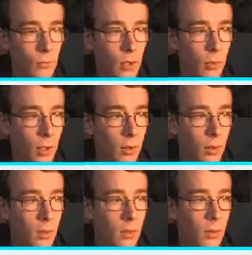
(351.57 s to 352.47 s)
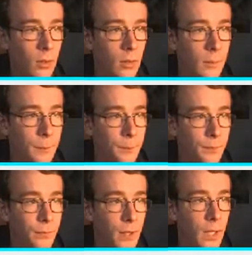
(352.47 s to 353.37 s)
Come on.
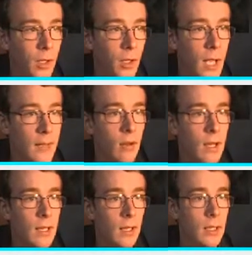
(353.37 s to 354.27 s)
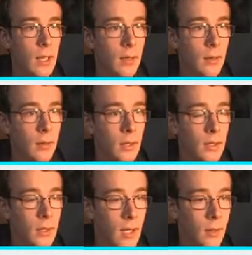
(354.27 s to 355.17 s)
There you go. Yes, right, he's dead, he's dead.
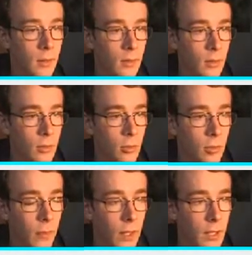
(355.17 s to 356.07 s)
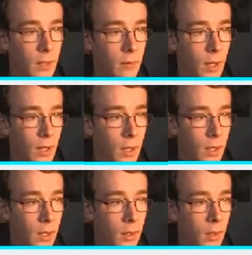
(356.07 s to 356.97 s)
He's dead. Super effective, yada yada
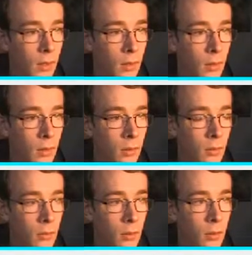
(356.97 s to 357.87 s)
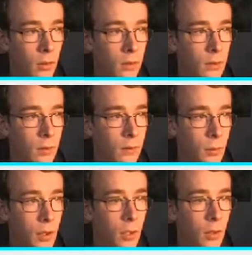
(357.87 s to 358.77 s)
yada. And all this stuff, come
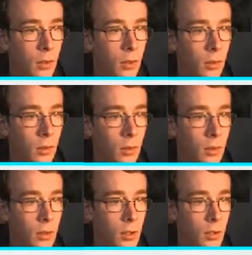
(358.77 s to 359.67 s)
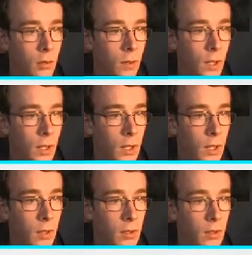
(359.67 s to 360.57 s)
on. Joe
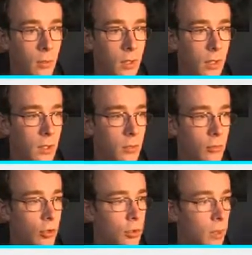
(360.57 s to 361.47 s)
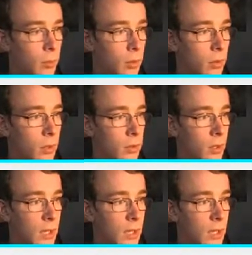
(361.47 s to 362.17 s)
defended. fainted. again, 220 points.